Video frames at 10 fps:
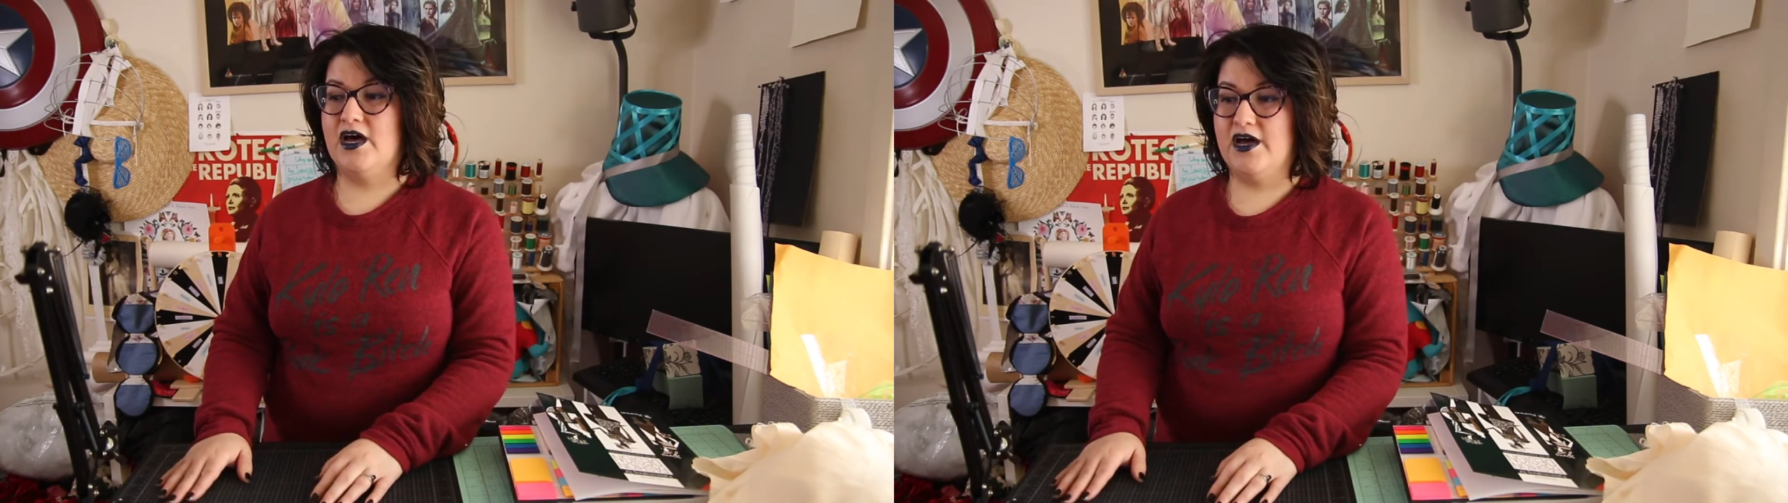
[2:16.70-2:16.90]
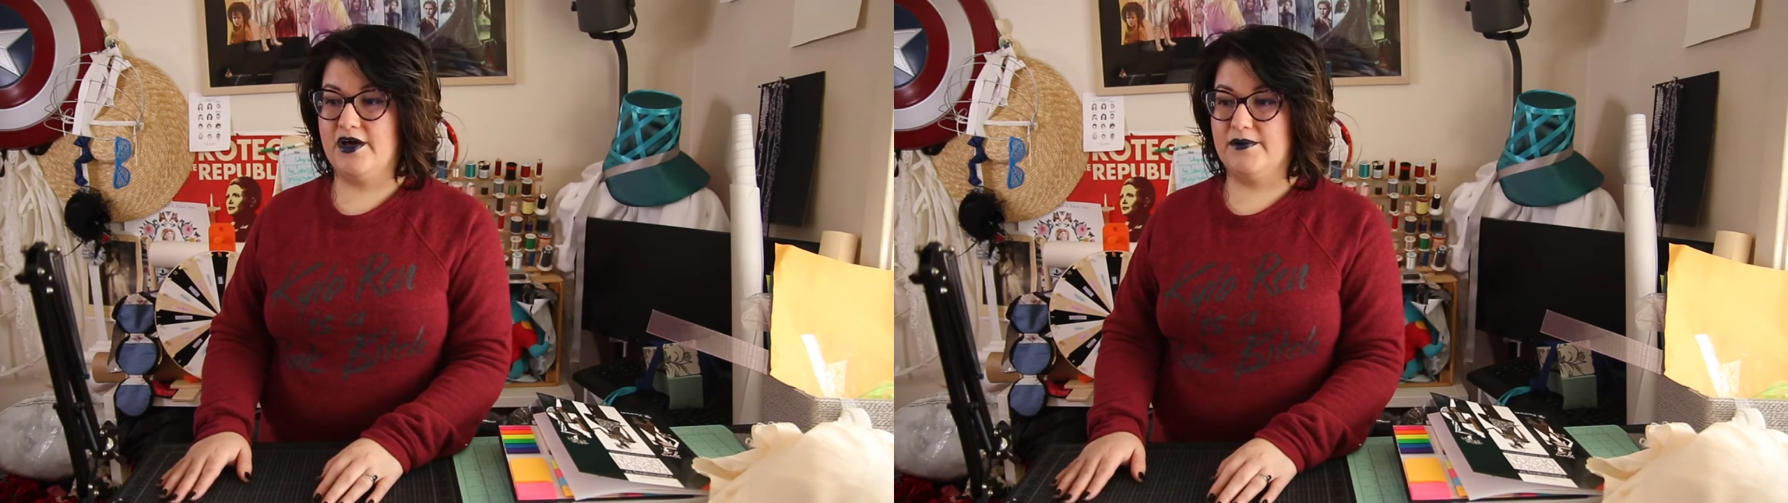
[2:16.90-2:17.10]

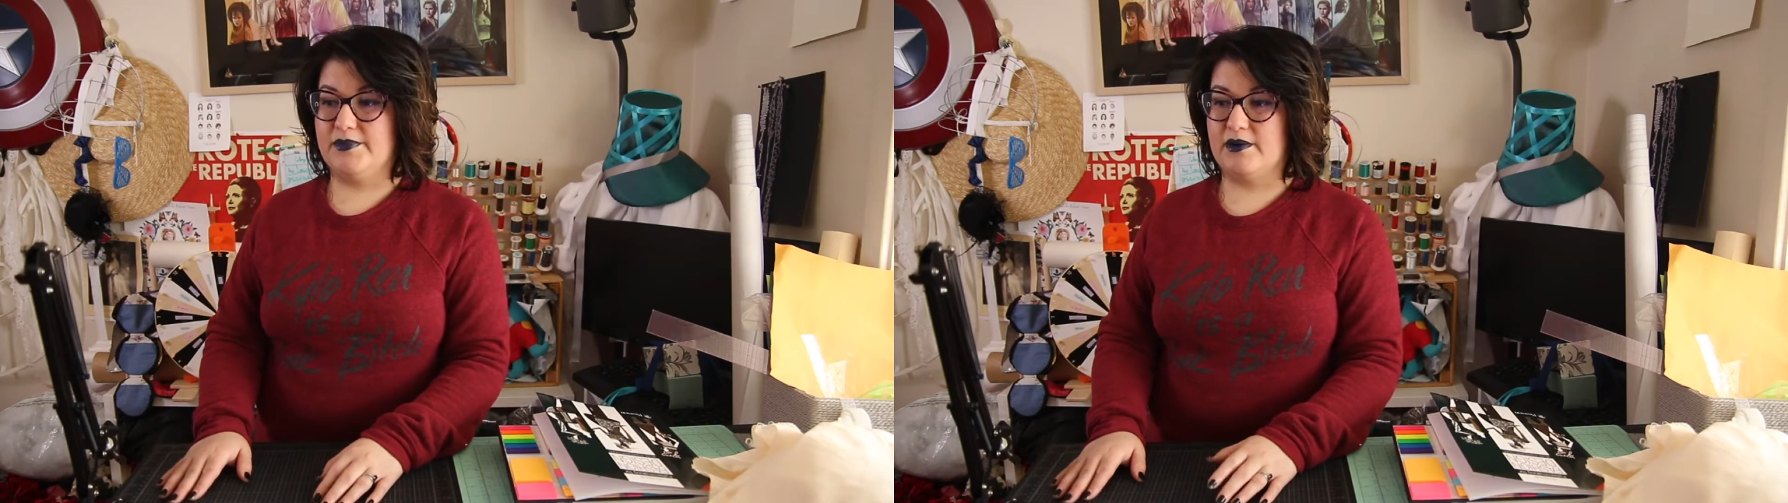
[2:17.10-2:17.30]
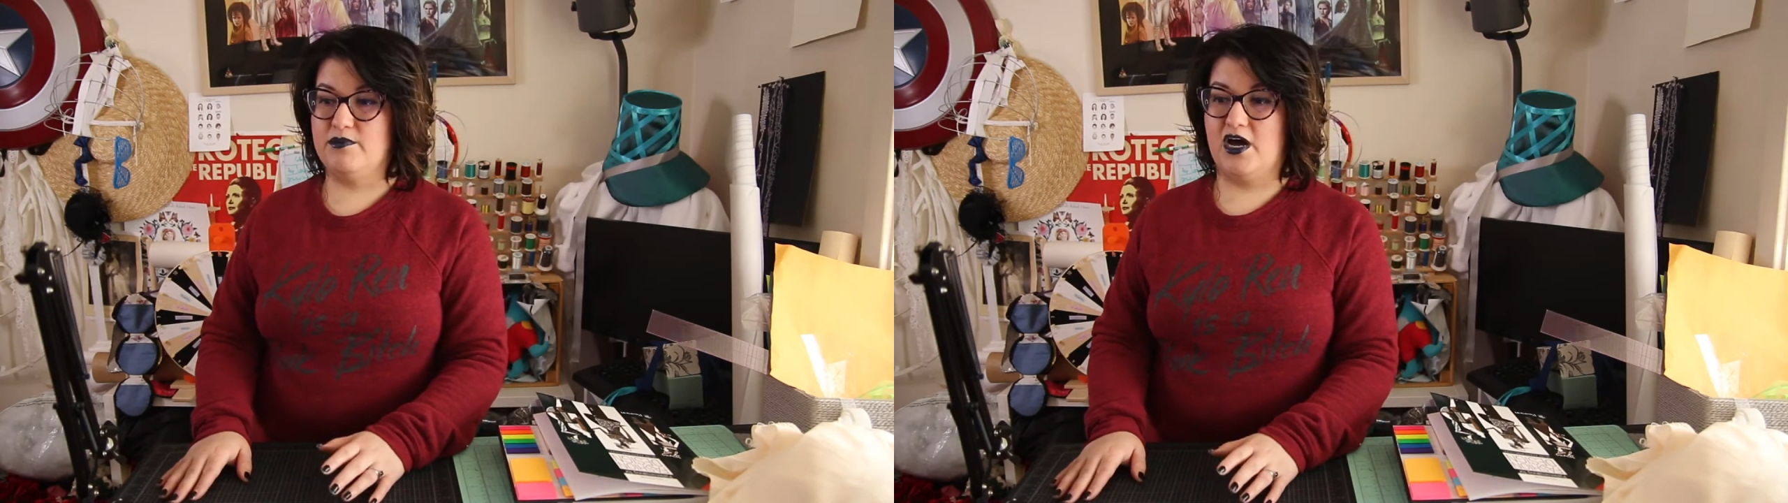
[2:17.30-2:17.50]

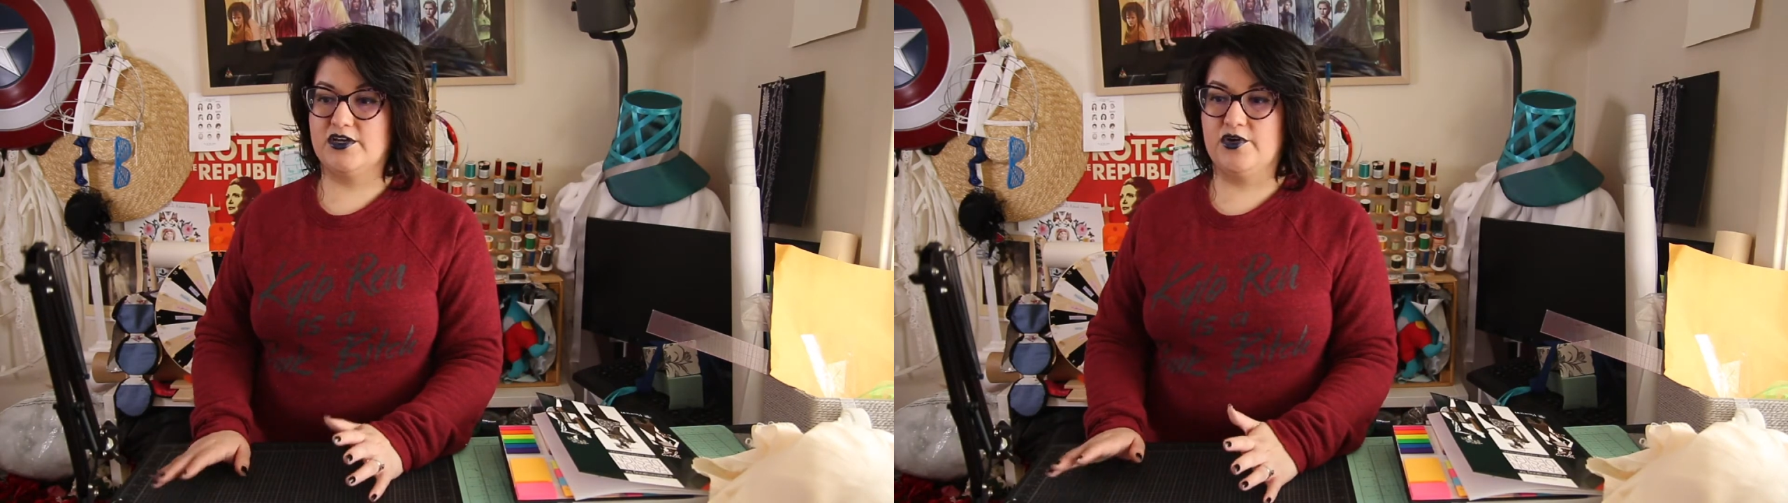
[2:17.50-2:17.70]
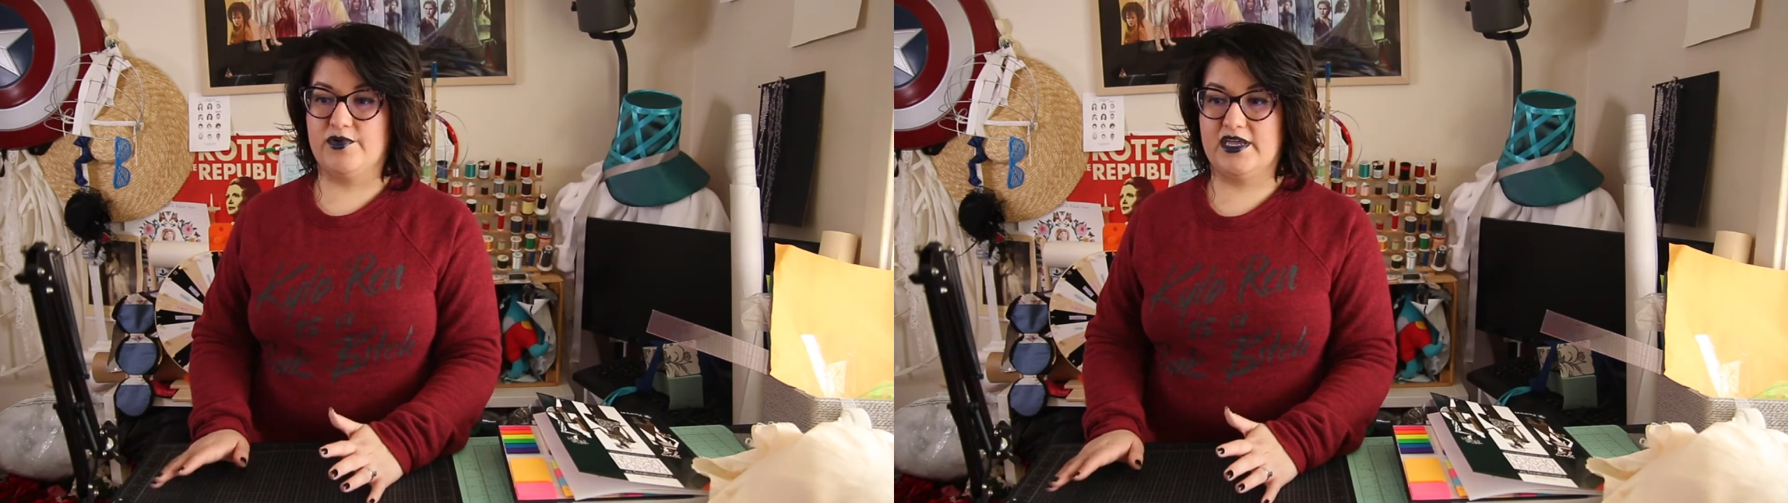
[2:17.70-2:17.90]
But I'm
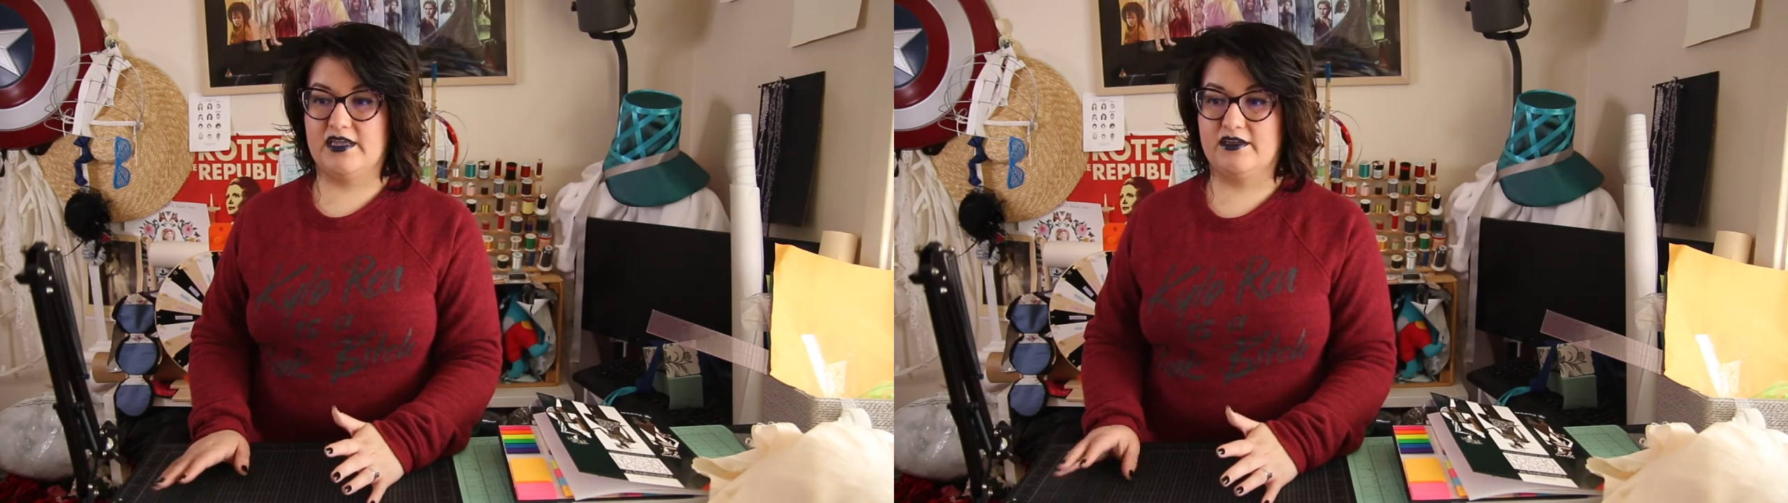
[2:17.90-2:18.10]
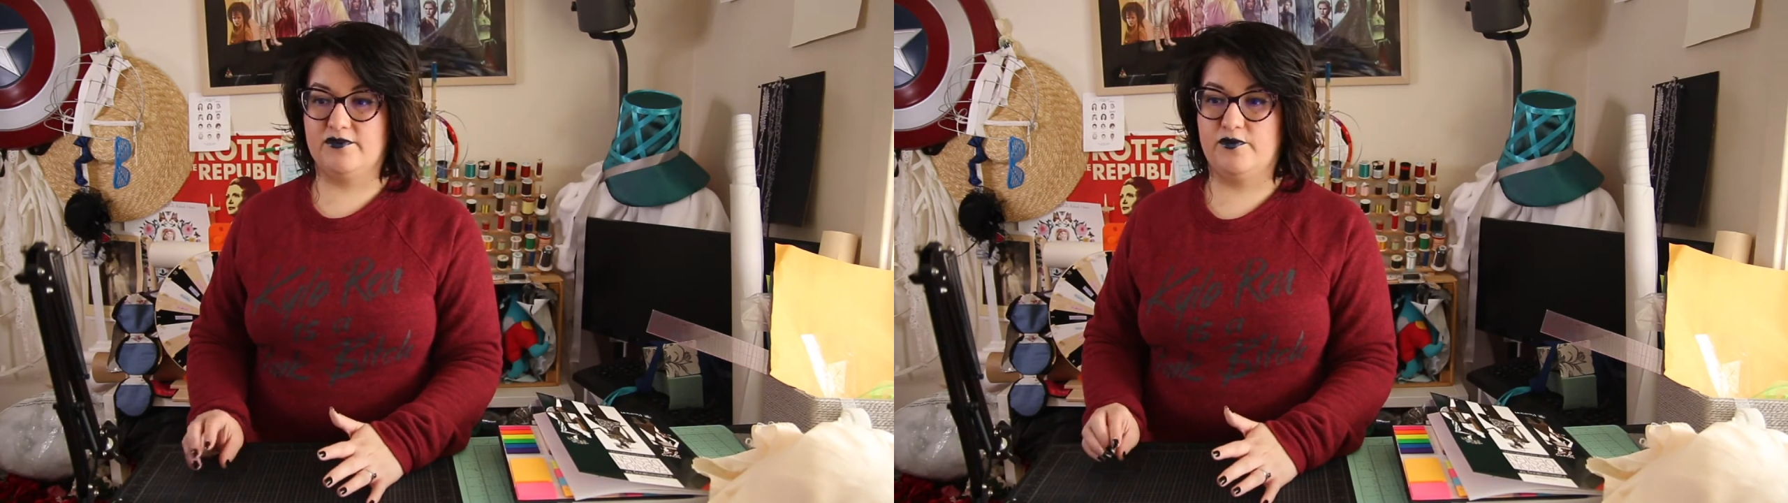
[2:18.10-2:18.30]
not
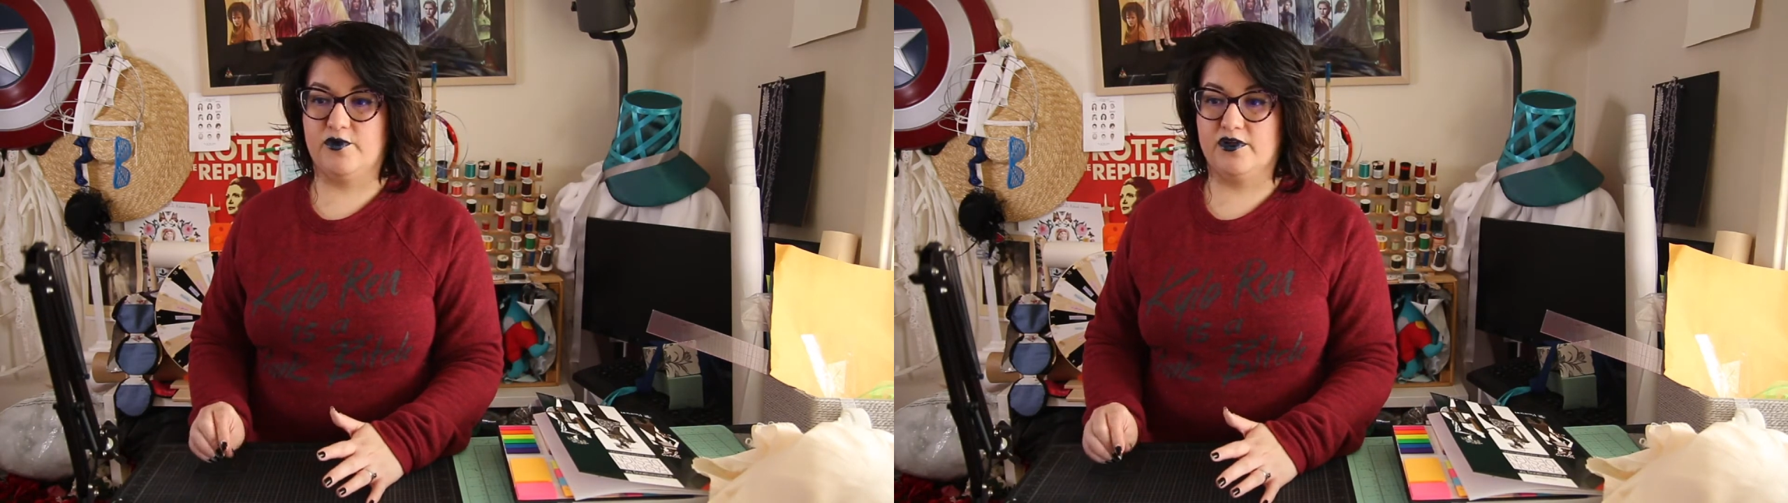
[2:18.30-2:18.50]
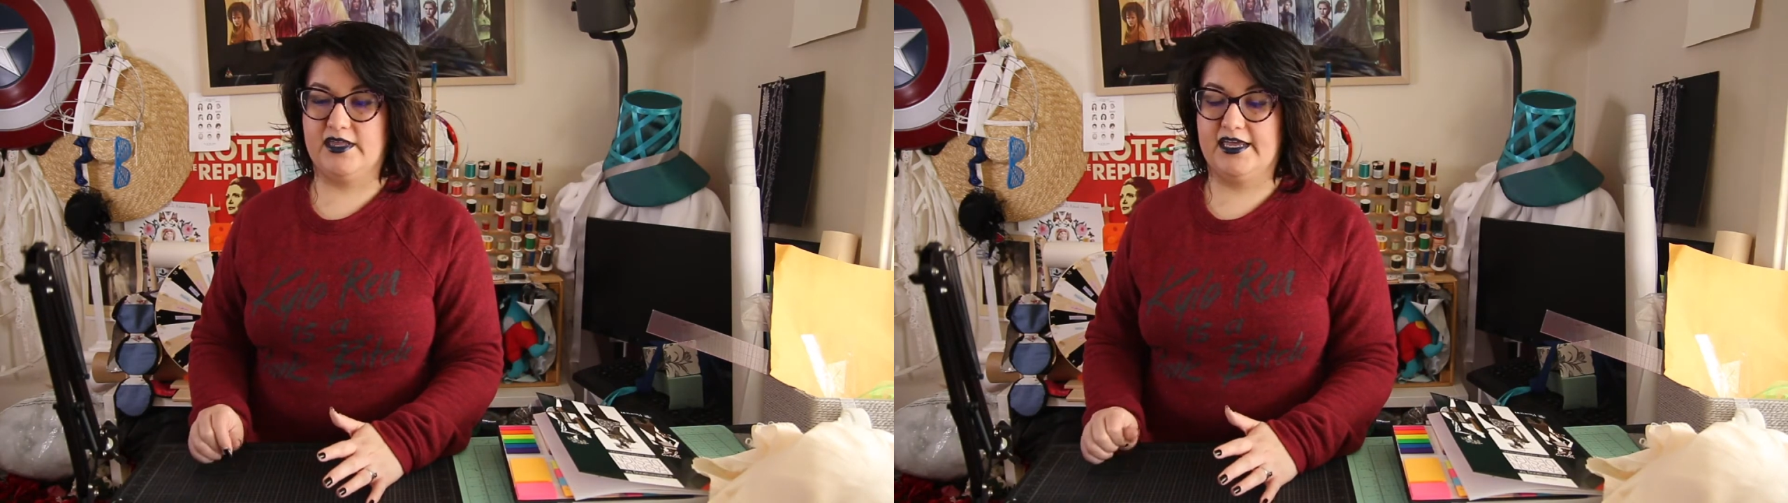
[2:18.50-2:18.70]
going
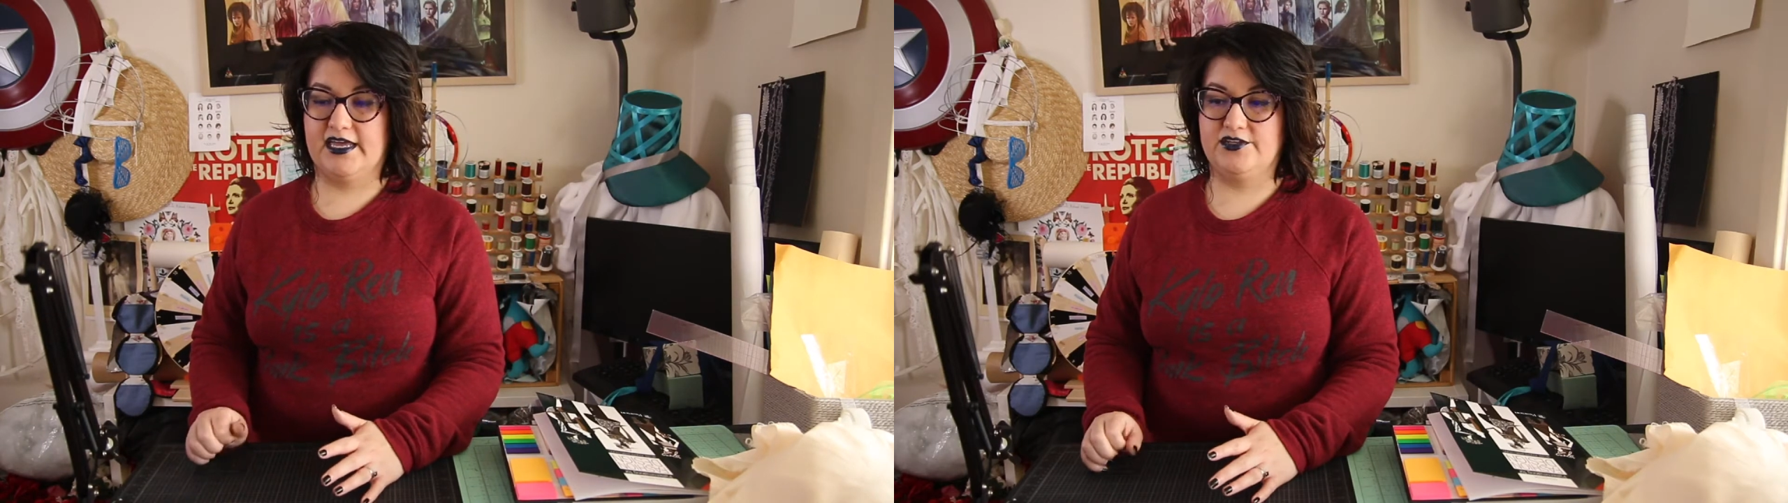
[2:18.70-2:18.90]
for like